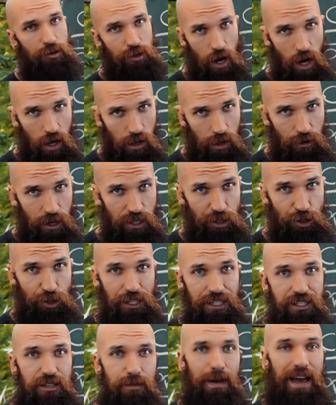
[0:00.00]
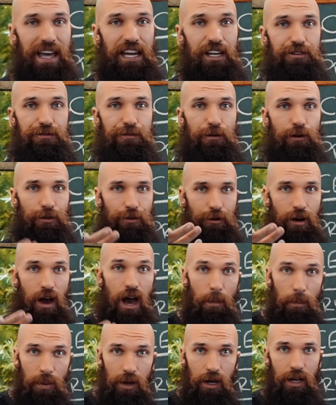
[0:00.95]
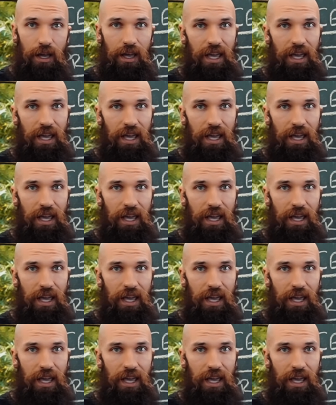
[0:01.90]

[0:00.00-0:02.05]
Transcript: taller and you need to manage further up